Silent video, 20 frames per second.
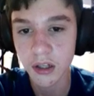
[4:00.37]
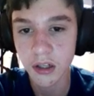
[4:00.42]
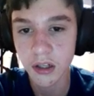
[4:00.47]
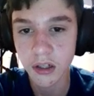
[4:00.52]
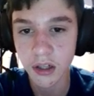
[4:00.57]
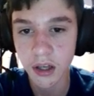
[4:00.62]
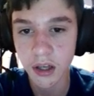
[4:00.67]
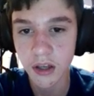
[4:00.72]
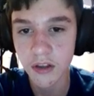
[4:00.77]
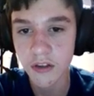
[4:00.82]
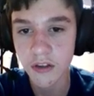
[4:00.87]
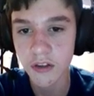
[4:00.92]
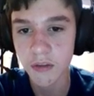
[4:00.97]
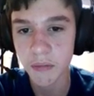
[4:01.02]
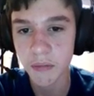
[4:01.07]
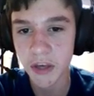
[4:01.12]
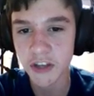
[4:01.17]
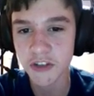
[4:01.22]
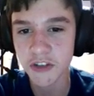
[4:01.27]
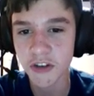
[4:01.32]
Nice.
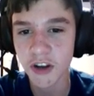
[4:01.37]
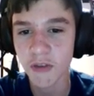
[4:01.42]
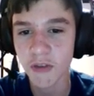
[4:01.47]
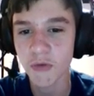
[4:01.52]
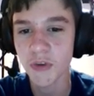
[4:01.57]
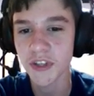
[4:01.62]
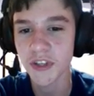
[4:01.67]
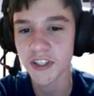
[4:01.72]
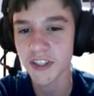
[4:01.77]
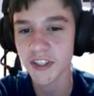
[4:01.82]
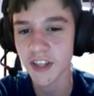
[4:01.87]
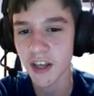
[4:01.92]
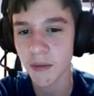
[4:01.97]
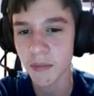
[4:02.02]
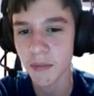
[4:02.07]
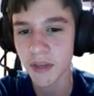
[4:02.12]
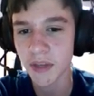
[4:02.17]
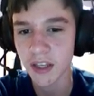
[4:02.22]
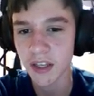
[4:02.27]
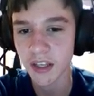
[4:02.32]
Best trait, wisdom.
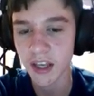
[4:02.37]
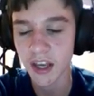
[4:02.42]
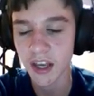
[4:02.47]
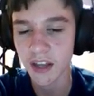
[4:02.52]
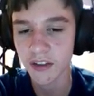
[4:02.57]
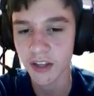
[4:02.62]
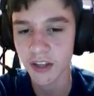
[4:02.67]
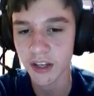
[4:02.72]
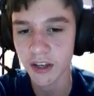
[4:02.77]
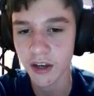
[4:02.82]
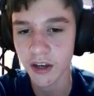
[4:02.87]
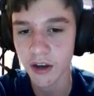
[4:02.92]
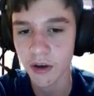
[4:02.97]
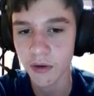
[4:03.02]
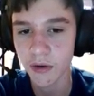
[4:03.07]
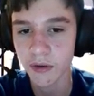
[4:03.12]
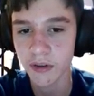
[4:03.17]
Can't let go.